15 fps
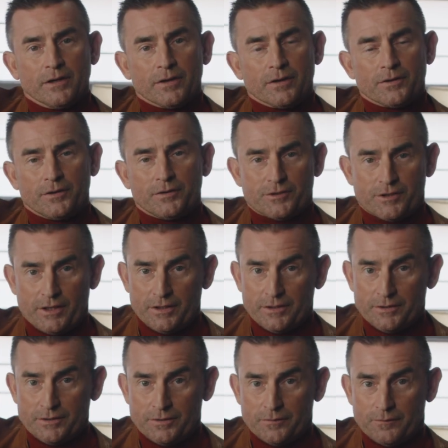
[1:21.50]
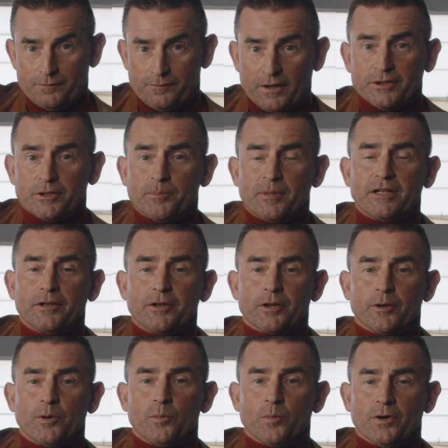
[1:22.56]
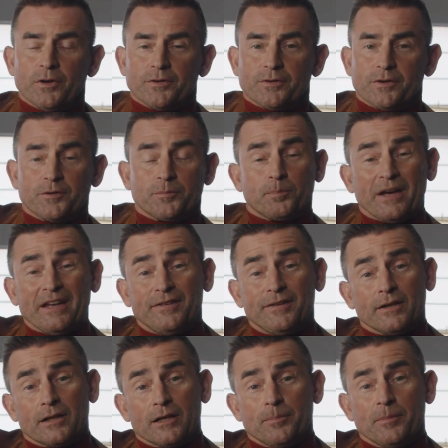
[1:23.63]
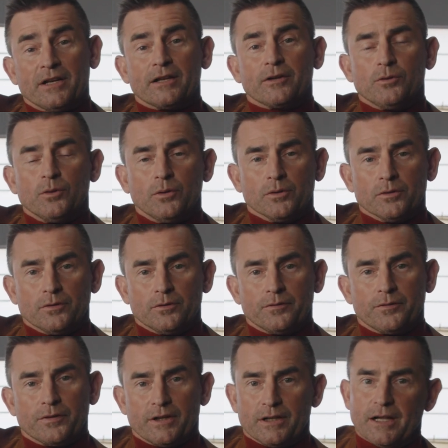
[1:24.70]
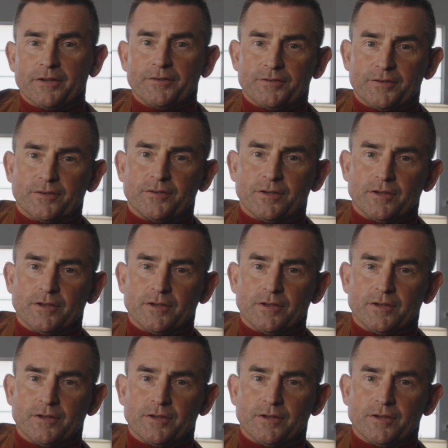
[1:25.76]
this change, fundamental though it was, has basically been ignored for the last 60